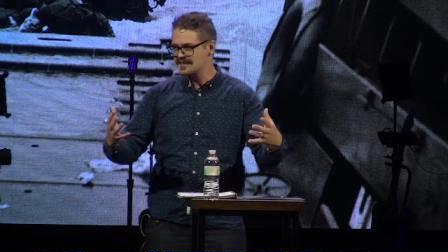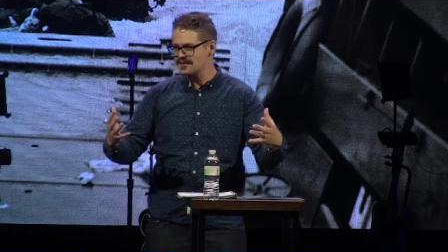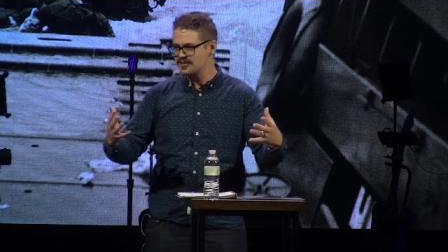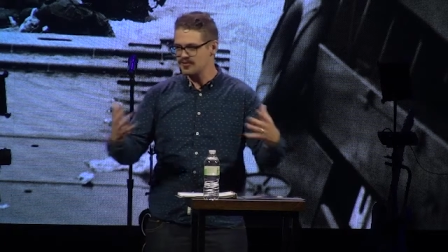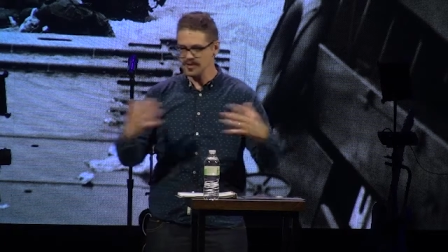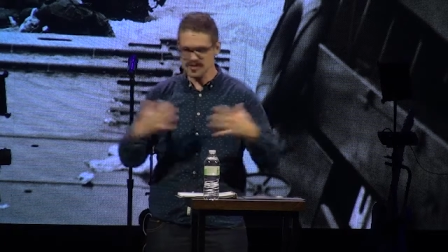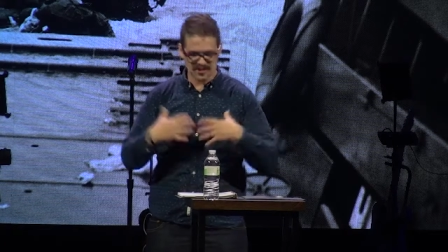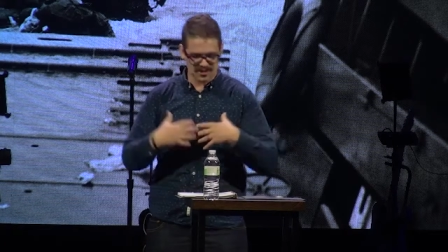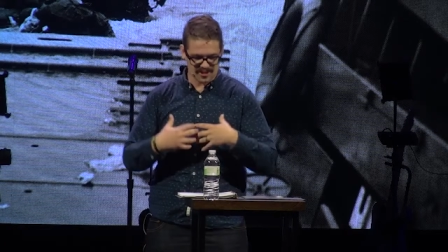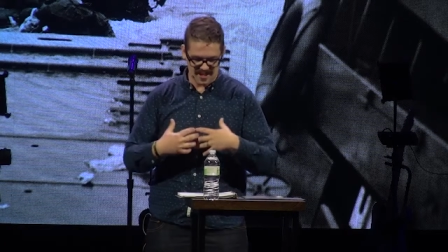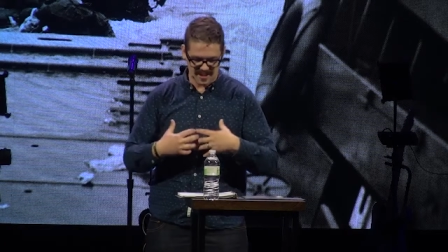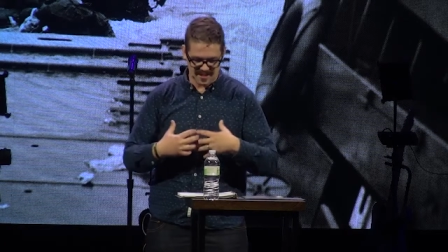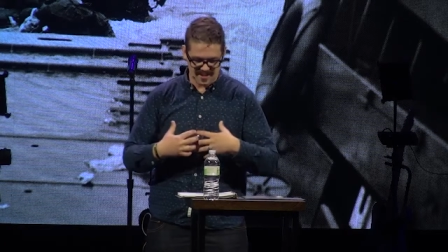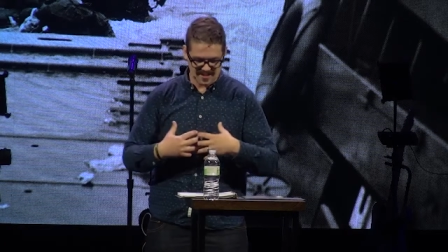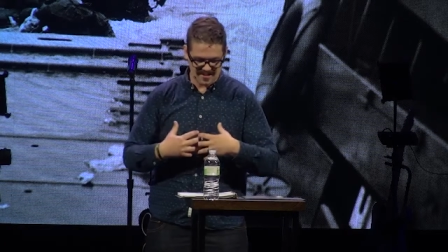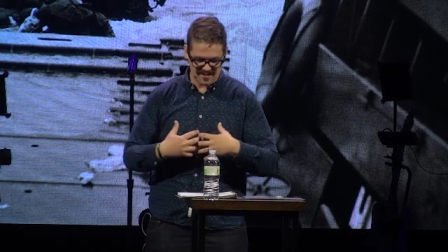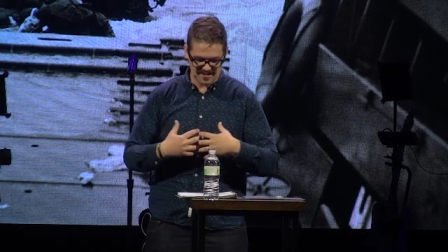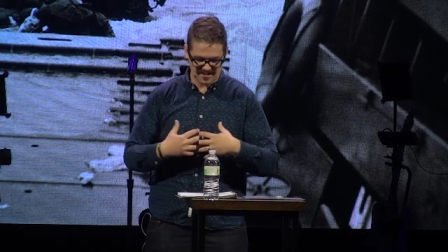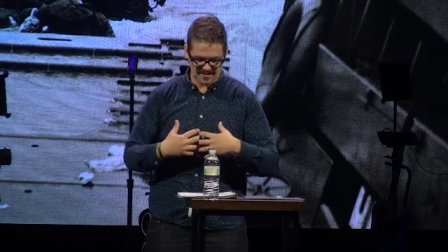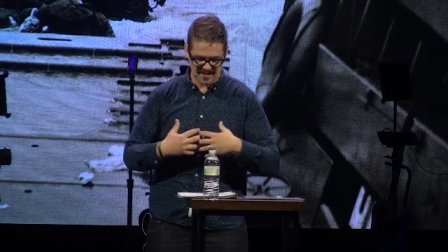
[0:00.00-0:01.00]

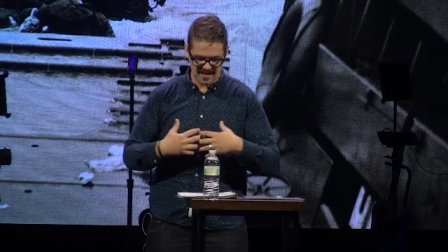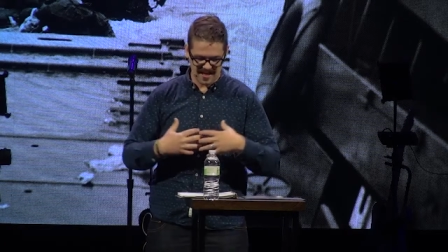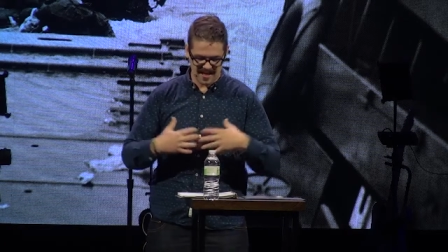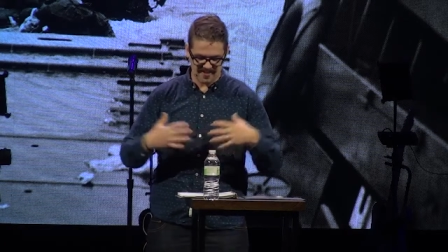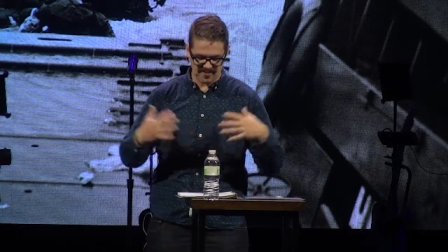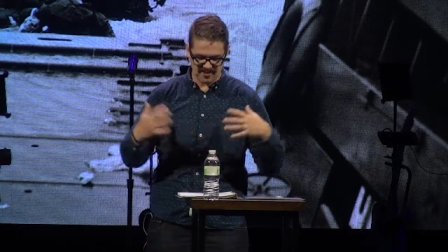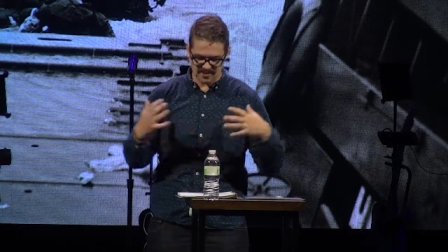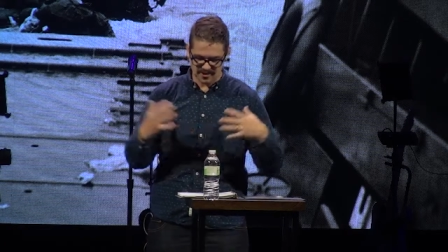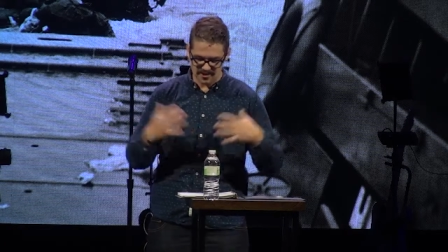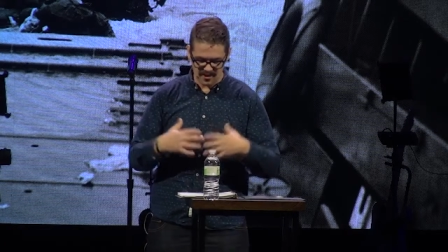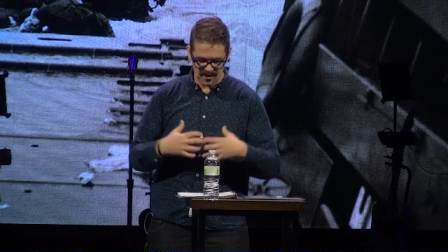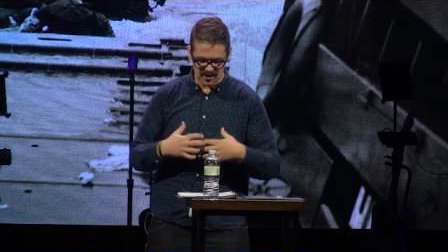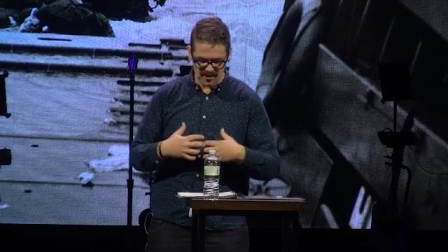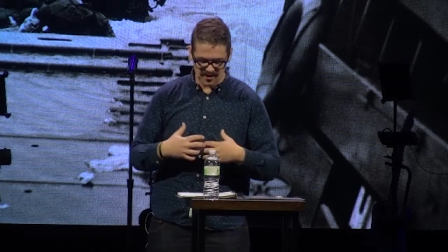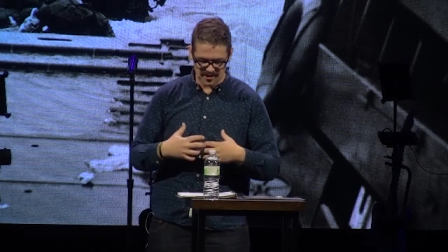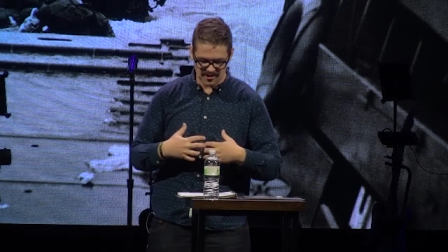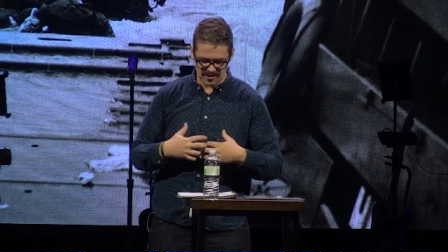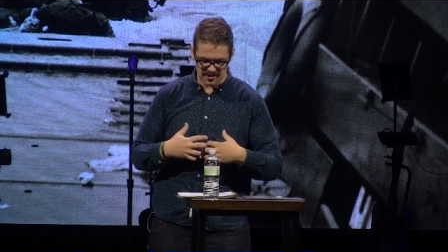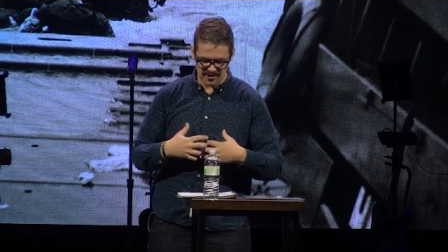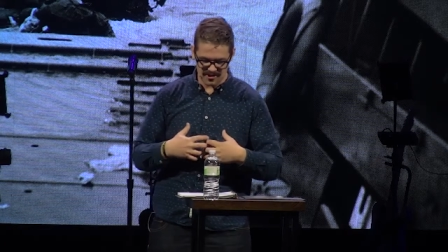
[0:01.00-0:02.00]
Christians and the
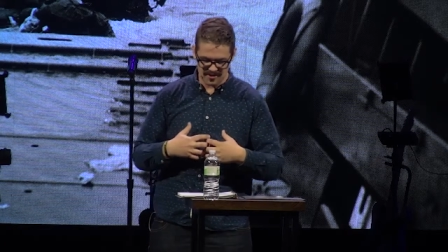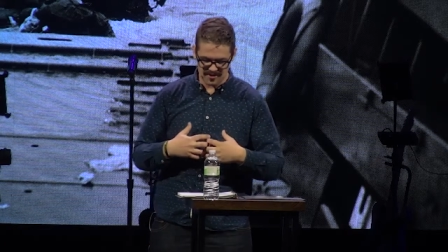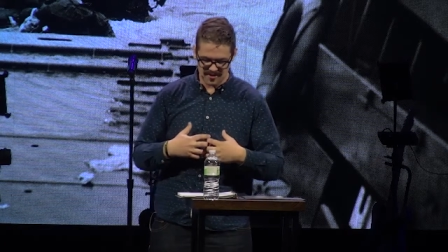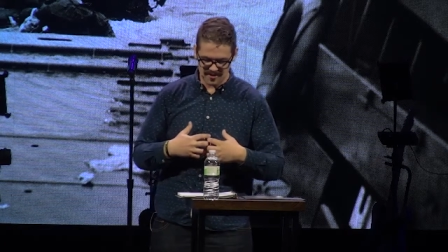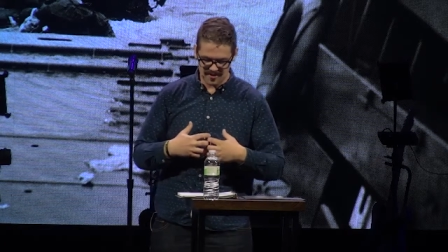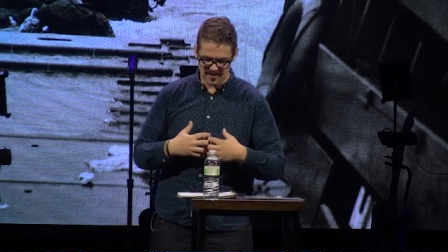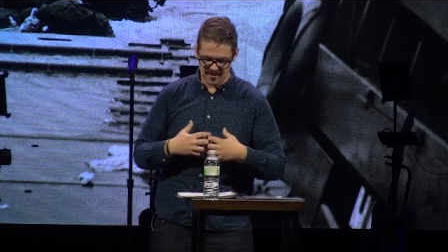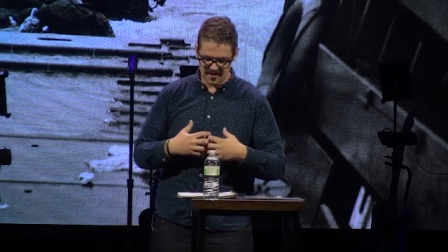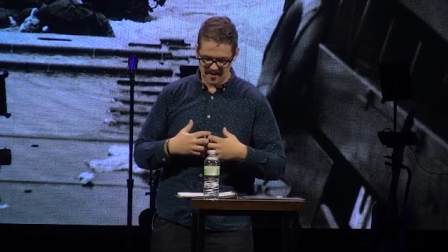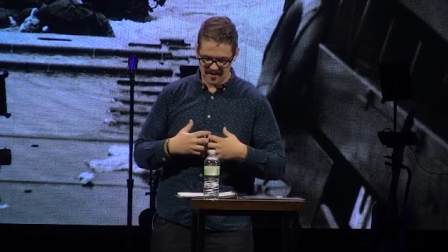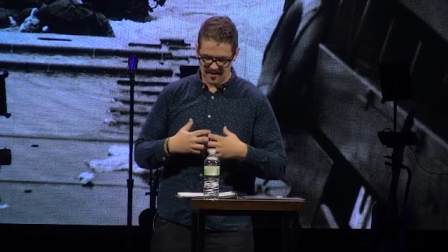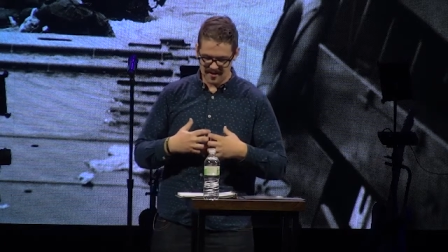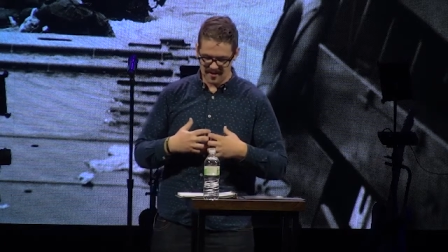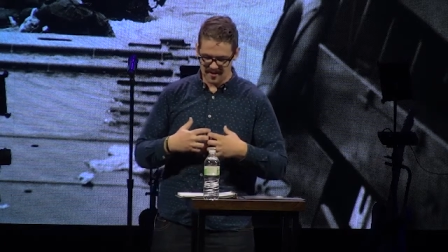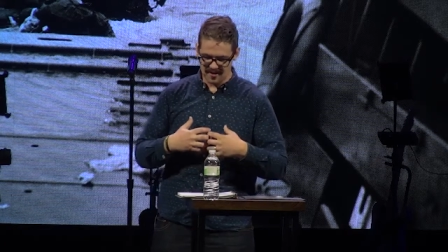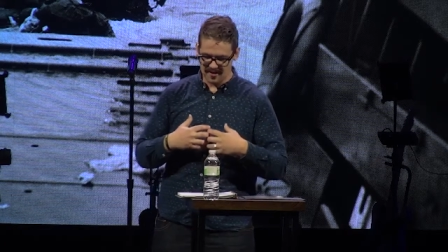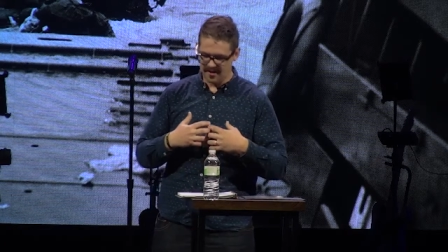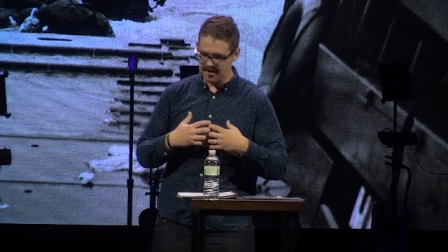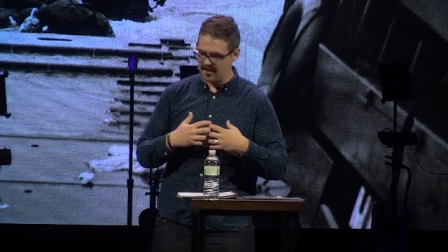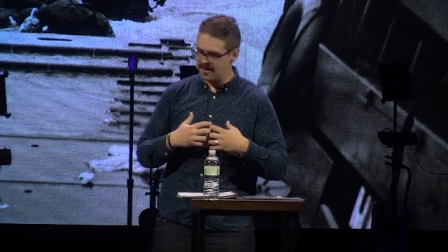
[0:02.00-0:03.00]
church
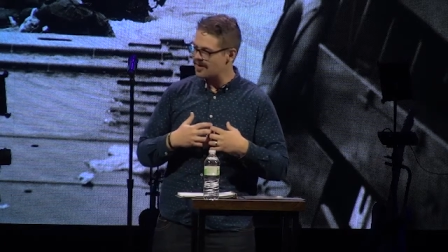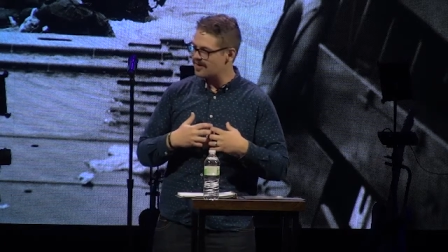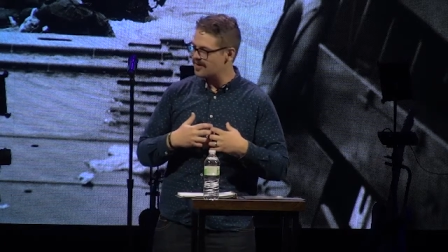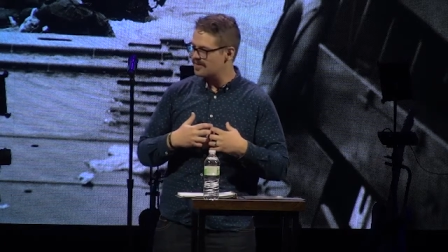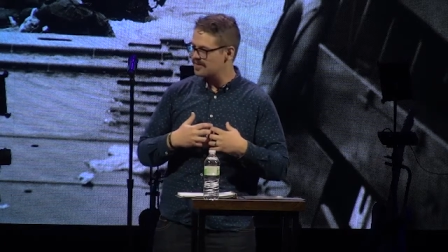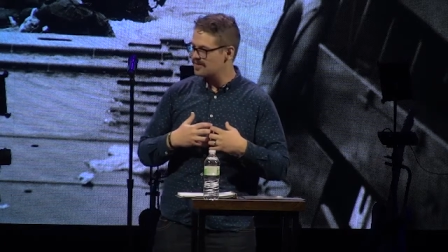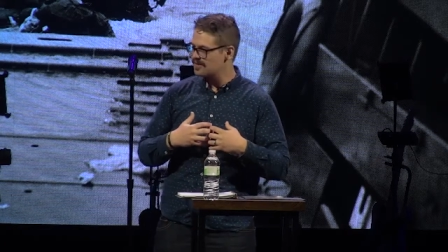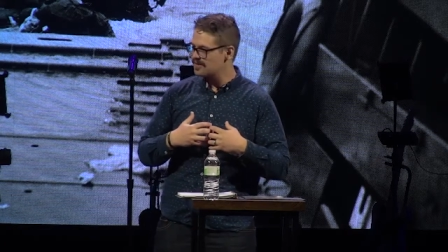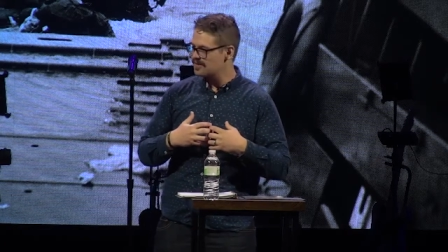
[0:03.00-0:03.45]
are